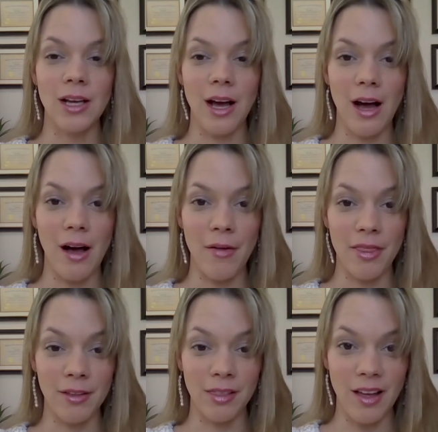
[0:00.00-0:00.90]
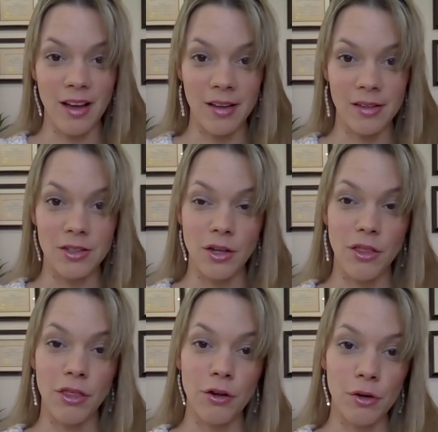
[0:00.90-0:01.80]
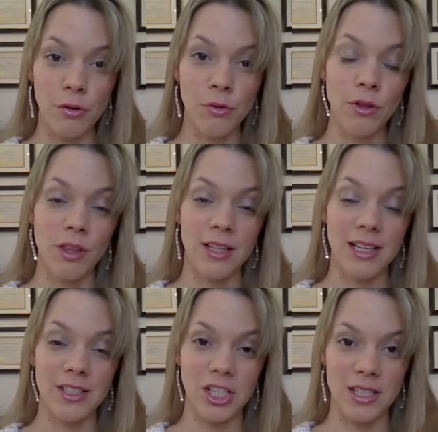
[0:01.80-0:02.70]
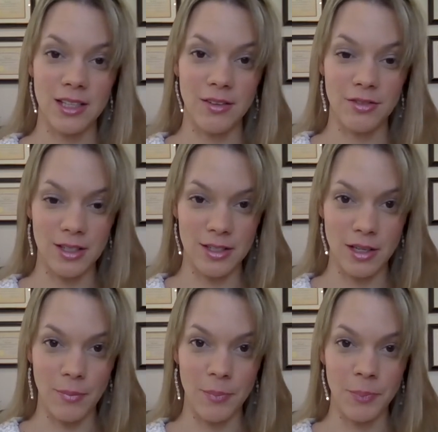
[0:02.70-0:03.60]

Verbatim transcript: the lungs through the digestive system.